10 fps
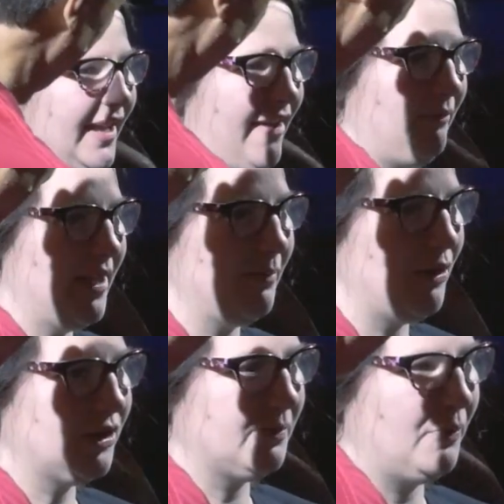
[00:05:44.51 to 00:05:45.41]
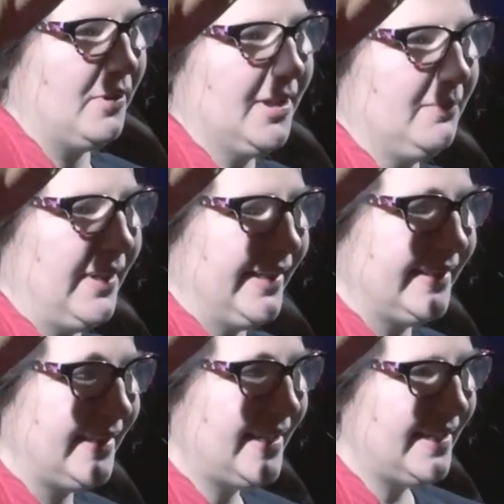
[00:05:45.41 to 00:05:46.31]
going in front of people.
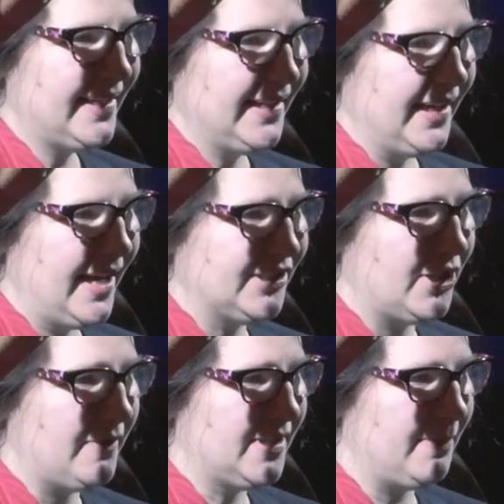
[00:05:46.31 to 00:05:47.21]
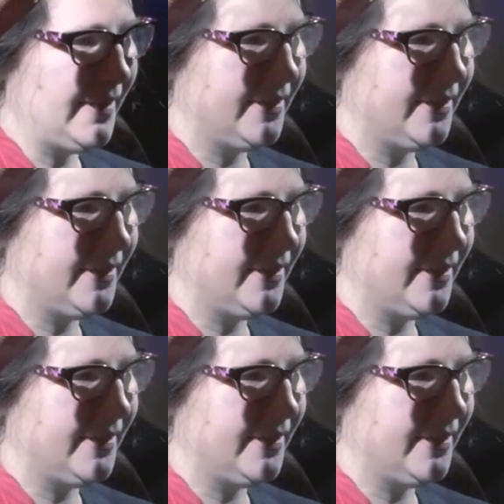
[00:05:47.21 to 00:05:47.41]
I was worried about having to share my